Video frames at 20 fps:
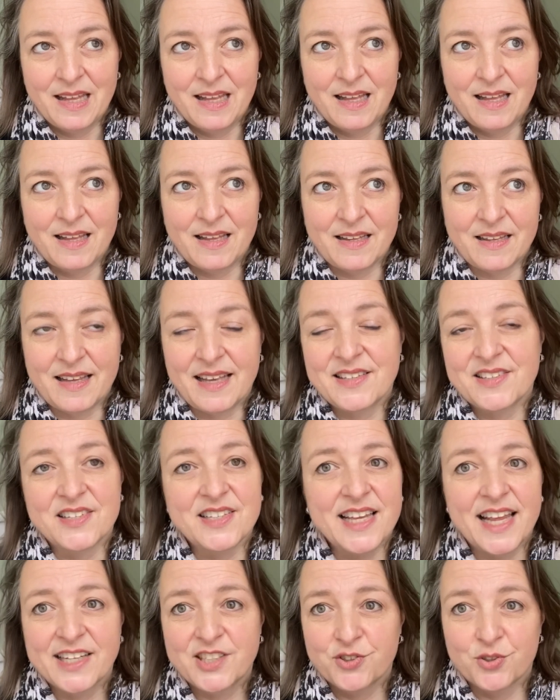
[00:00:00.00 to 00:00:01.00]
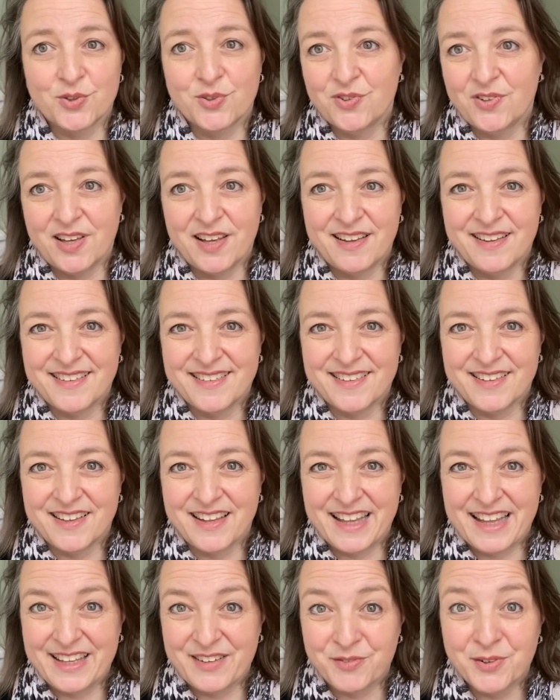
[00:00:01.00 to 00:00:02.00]
as a natural
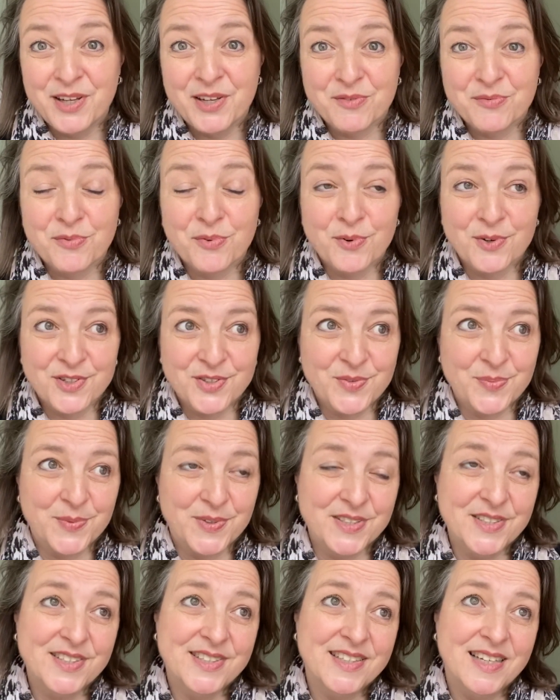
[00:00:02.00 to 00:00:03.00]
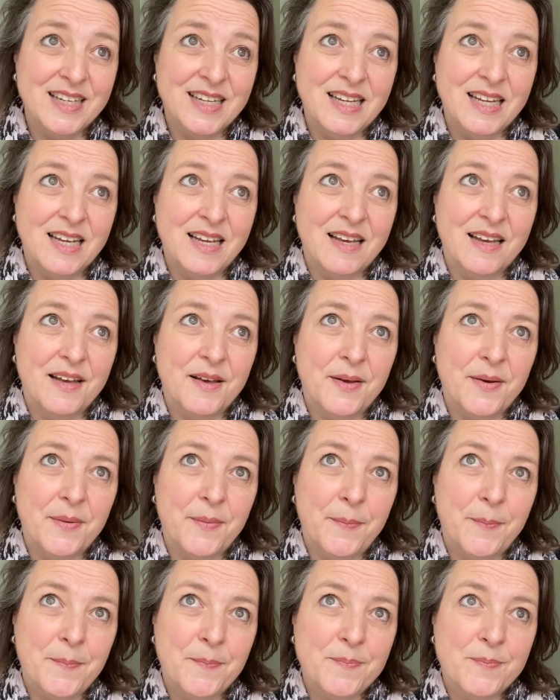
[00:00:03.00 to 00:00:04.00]
reinforcement
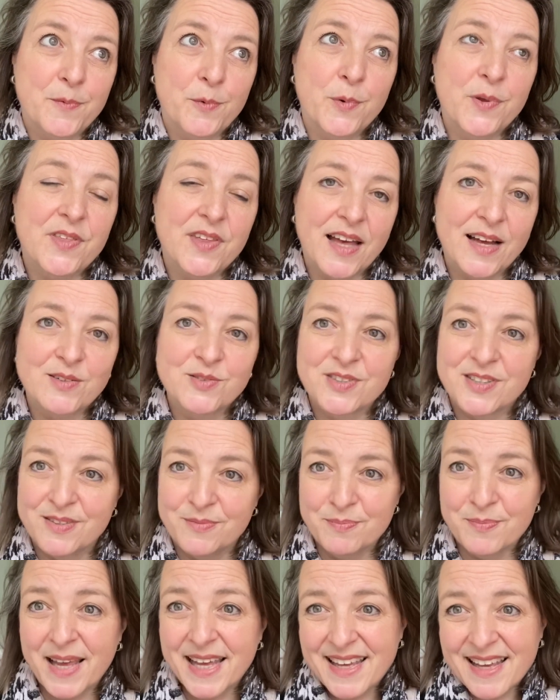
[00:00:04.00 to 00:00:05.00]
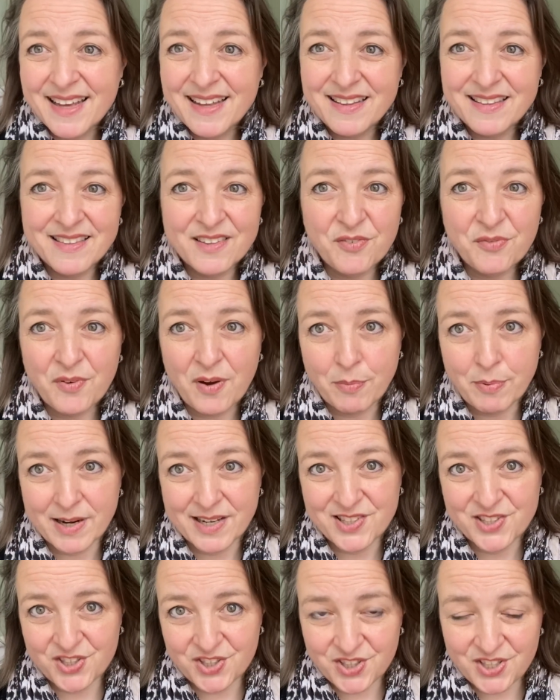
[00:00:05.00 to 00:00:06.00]
without making the fabric
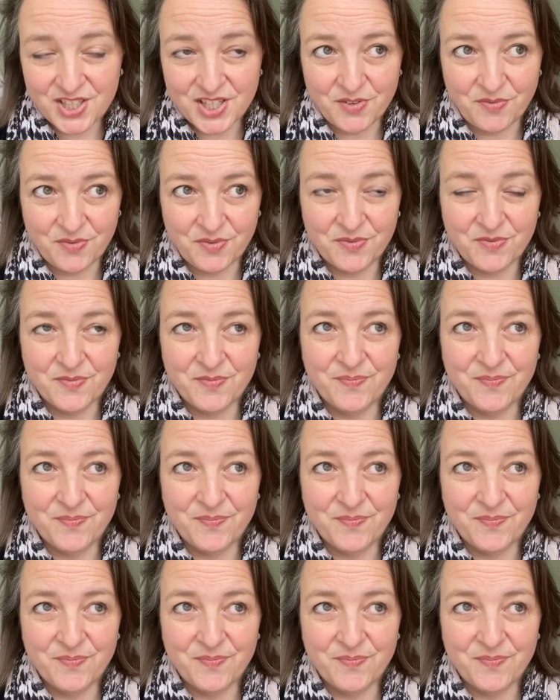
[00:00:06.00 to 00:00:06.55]
stiff.